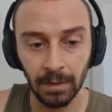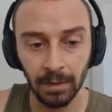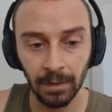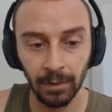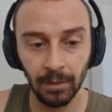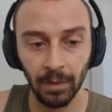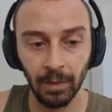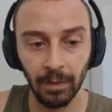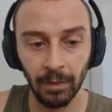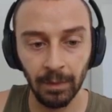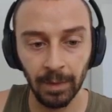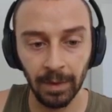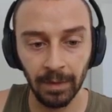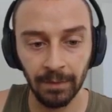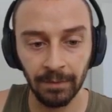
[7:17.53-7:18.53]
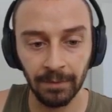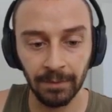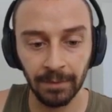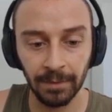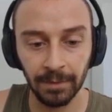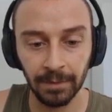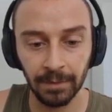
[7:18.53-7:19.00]
the Chrono buff.
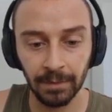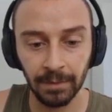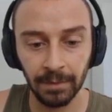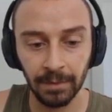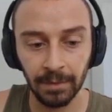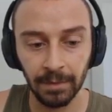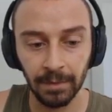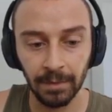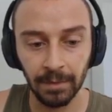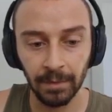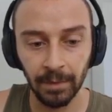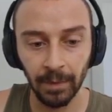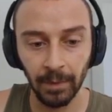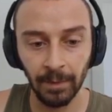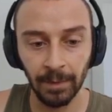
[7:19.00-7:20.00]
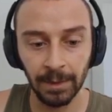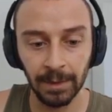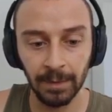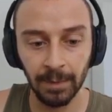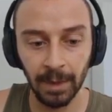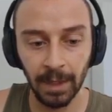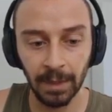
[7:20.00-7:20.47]
Or we might
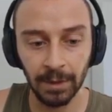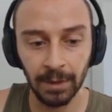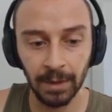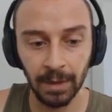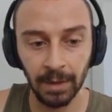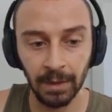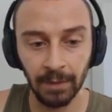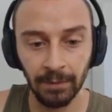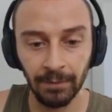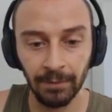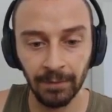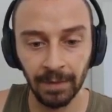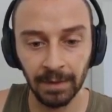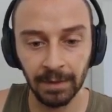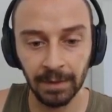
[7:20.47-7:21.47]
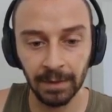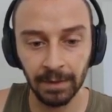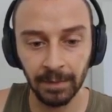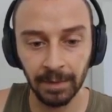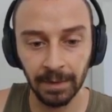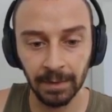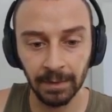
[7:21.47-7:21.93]
splash it in a level 5. It just
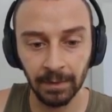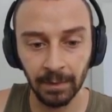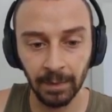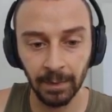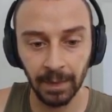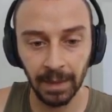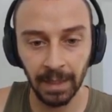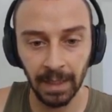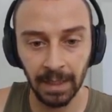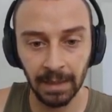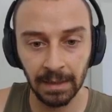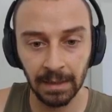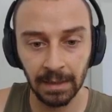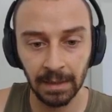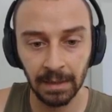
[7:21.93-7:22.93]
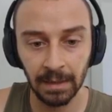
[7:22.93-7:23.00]
depends on what we get.